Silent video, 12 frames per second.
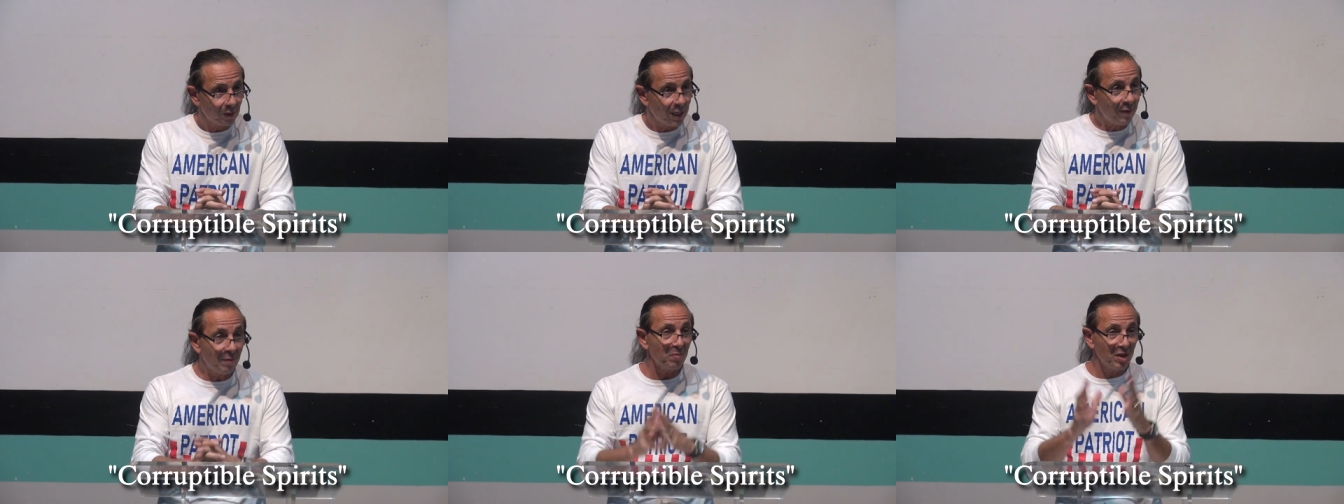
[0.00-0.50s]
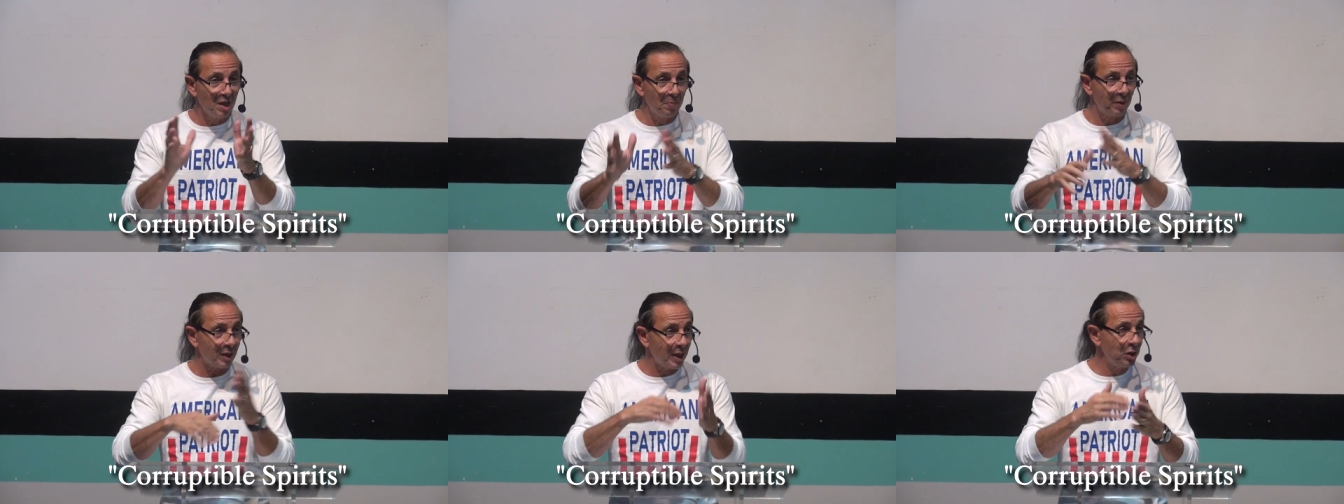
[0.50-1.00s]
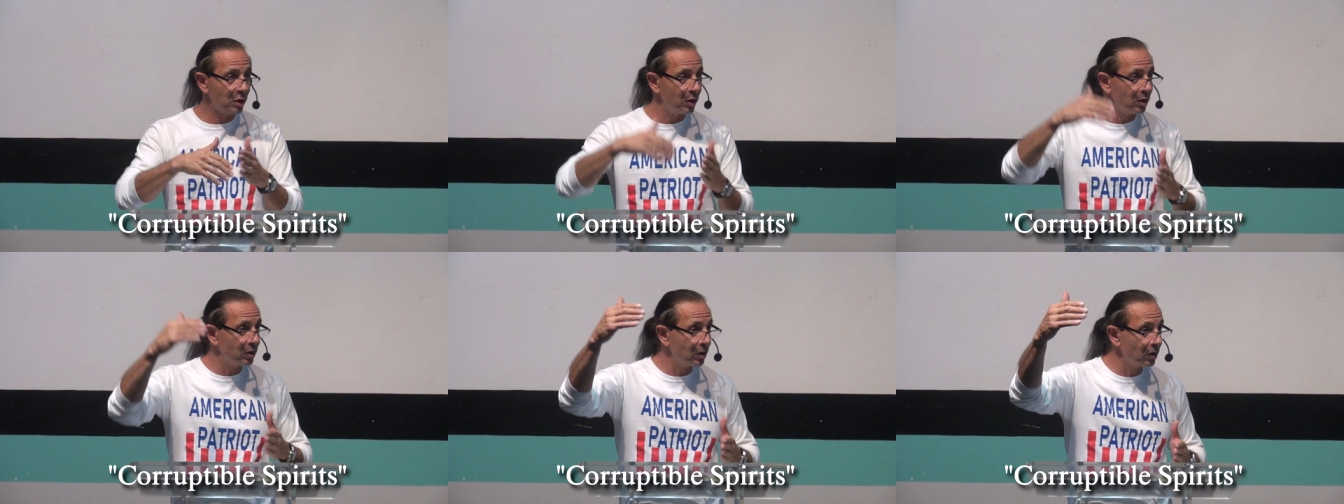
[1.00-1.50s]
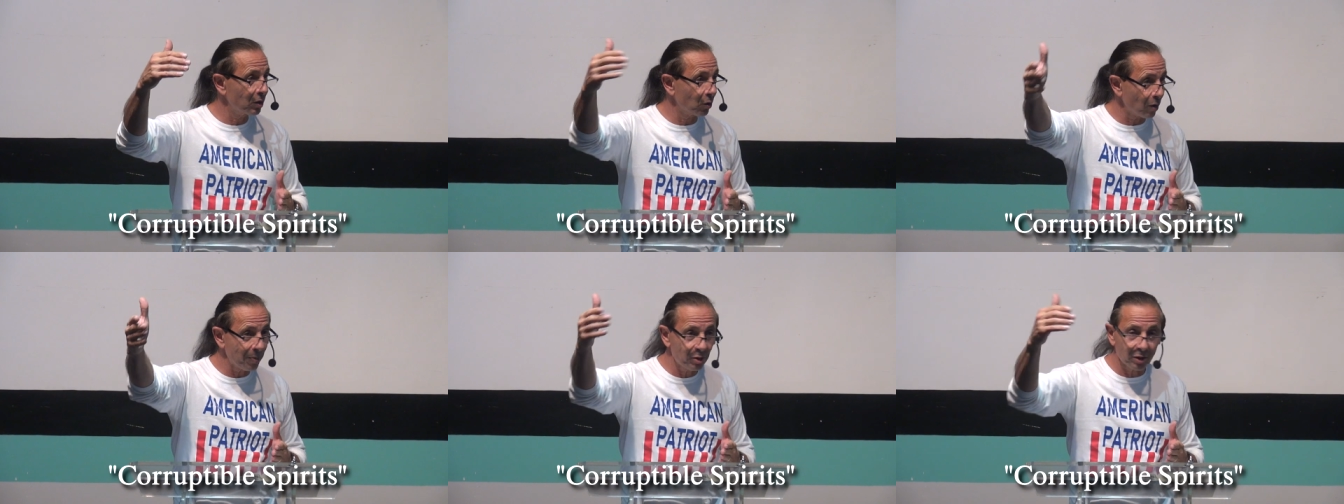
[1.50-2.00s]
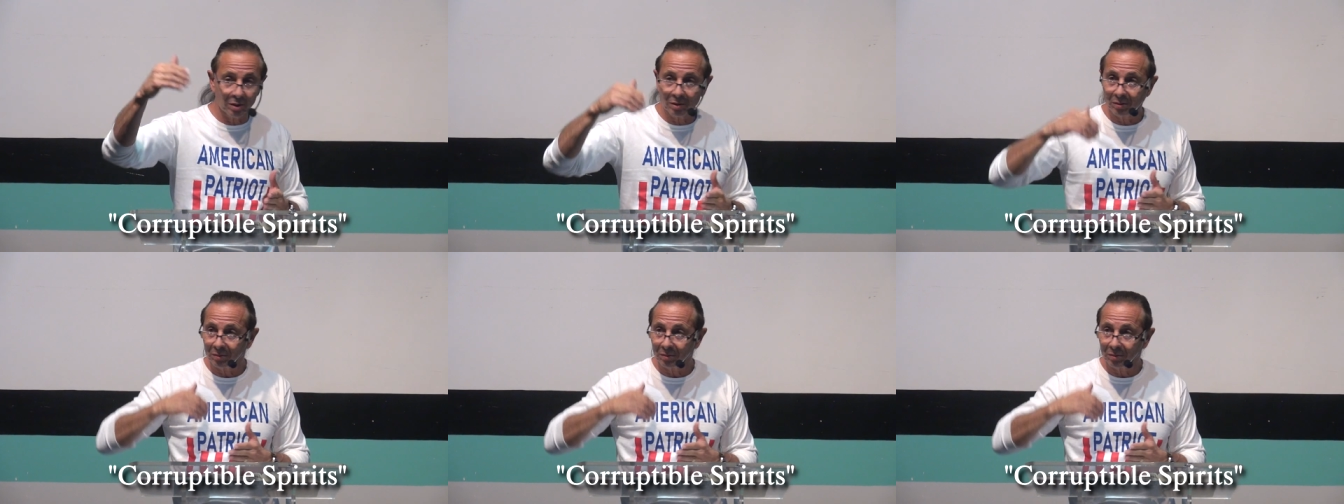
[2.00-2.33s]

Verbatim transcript: Even manipulation is corruption.